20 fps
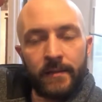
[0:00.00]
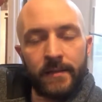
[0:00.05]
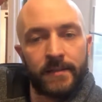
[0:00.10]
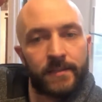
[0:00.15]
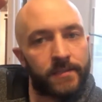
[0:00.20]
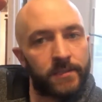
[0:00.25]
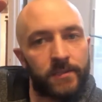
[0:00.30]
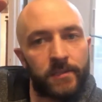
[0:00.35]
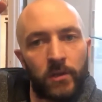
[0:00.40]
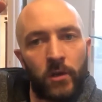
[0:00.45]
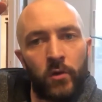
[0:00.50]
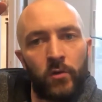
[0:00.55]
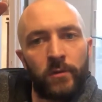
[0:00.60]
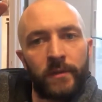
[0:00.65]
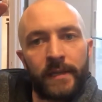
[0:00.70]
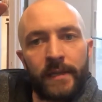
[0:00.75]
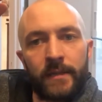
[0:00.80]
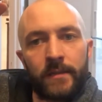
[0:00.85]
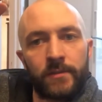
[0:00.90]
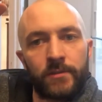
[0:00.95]
is
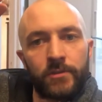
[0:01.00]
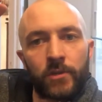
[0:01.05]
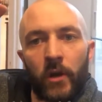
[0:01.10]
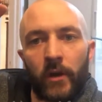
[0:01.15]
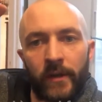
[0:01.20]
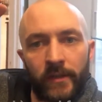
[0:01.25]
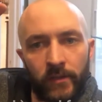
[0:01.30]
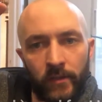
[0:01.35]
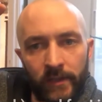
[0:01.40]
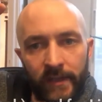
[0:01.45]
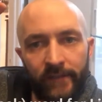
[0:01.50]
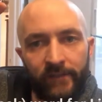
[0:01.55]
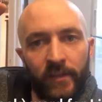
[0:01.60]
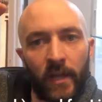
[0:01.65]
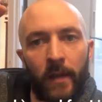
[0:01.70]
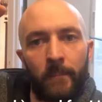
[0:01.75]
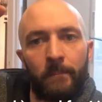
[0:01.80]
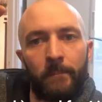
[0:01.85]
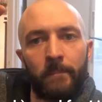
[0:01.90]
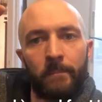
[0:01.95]
slowly starting to lift
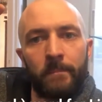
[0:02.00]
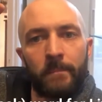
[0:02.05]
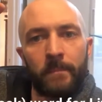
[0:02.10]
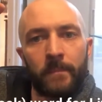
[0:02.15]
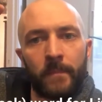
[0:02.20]
up.